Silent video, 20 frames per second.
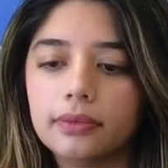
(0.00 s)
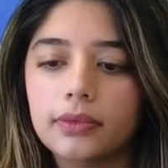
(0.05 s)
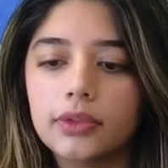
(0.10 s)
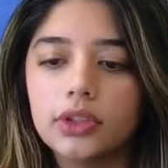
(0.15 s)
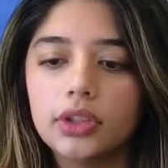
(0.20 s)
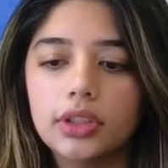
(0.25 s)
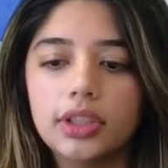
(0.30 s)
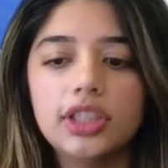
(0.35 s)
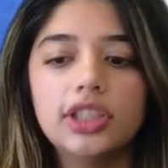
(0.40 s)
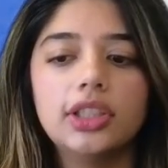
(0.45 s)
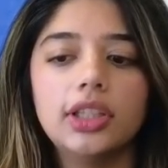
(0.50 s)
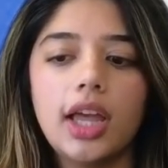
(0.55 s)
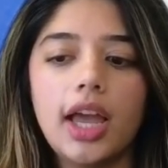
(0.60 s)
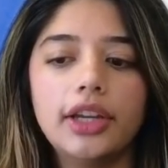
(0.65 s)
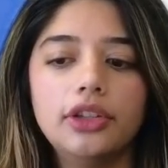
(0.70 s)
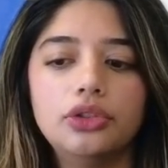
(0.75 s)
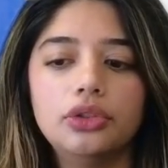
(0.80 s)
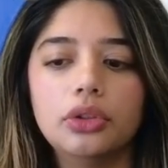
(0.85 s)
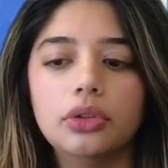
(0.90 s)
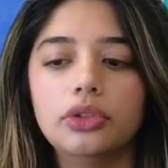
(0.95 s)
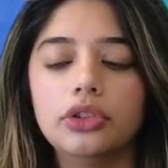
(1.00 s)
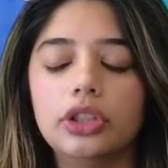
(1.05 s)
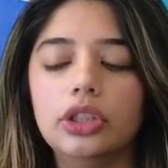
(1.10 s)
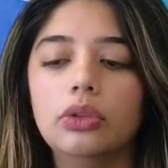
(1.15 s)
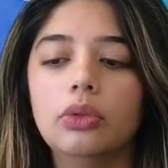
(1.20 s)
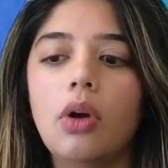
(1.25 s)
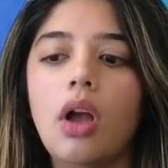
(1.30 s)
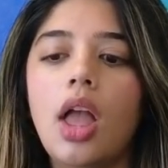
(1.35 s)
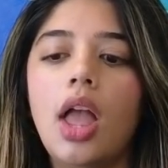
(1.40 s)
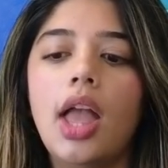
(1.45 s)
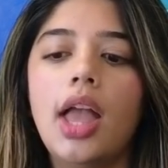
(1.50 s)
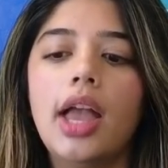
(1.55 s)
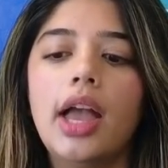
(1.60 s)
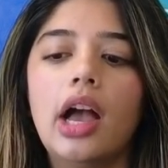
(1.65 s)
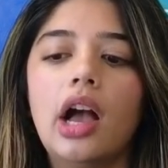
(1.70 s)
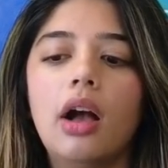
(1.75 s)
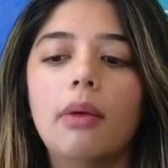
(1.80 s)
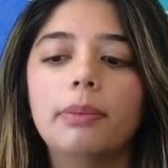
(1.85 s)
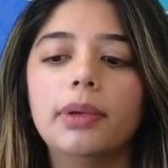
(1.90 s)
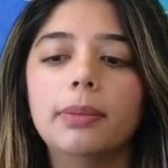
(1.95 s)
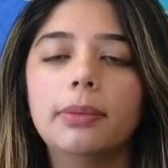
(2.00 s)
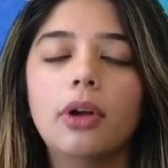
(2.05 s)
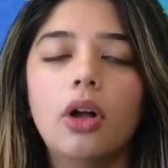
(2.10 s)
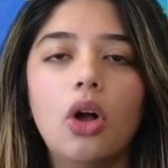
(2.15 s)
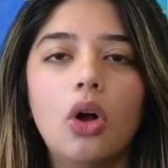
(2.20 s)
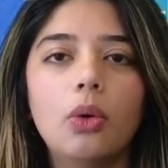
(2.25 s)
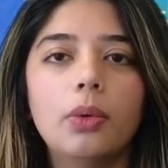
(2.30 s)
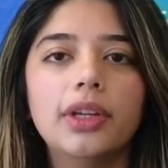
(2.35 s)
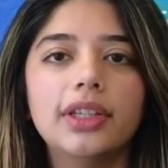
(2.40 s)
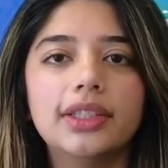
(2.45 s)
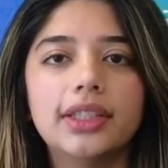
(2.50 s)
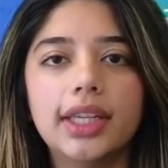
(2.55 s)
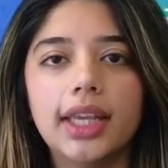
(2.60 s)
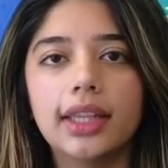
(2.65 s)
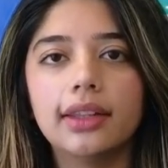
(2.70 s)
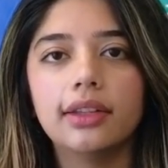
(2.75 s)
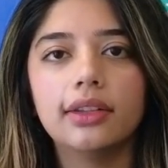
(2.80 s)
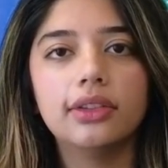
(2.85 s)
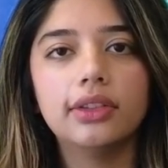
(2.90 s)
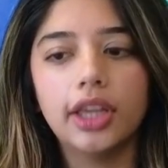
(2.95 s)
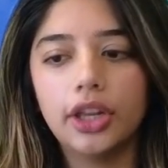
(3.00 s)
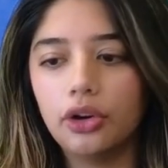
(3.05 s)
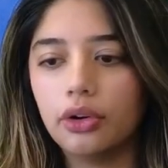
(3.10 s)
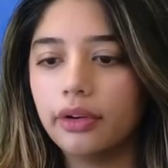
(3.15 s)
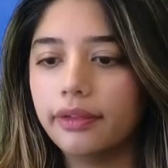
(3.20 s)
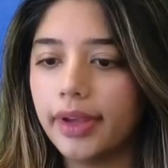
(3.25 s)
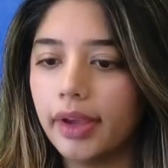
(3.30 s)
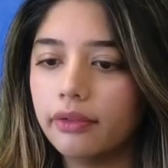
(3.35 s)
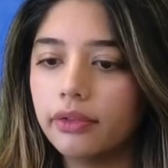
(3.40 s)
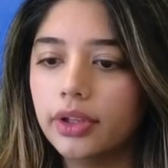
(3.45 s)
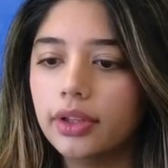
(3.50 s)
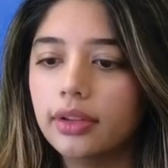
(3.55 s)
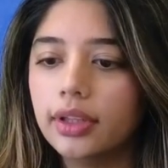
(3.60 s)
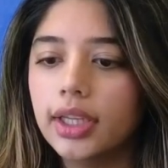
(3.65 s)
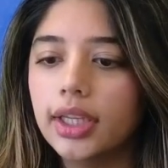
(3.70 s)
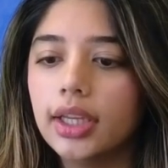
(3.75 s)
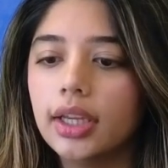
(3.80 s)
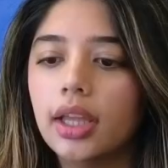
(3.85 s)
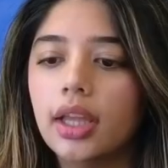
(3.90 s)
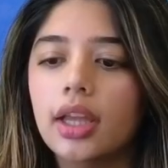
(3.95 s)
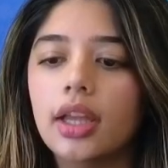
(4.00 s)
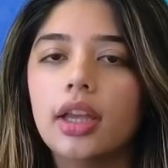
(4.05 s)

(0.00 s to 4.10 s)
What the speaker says: So this slide shows you how people always stay at the center of everything.